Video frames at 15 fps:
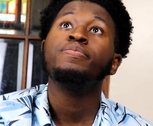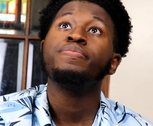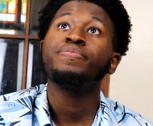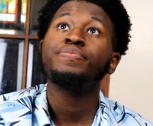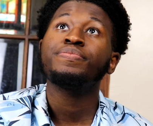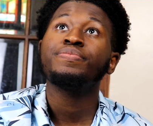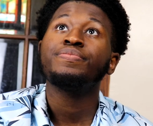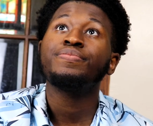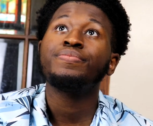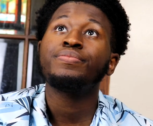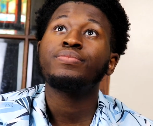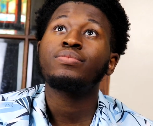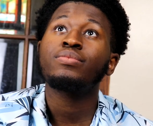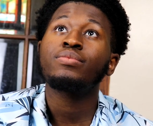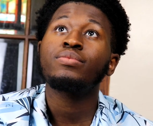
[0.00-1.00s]

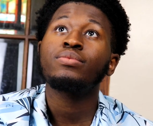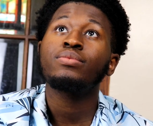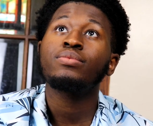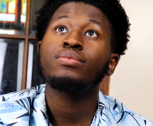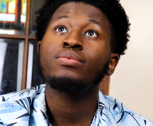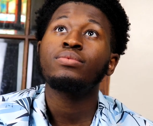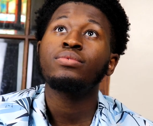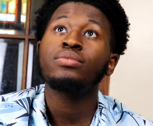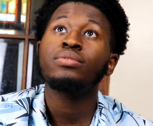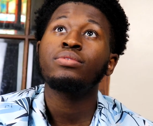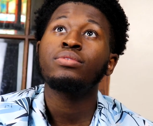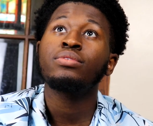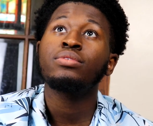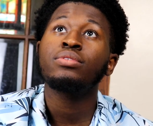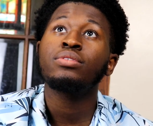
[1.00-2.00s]

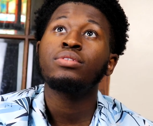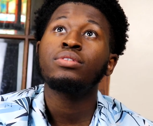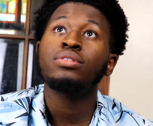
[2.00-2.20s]
Nothing is said.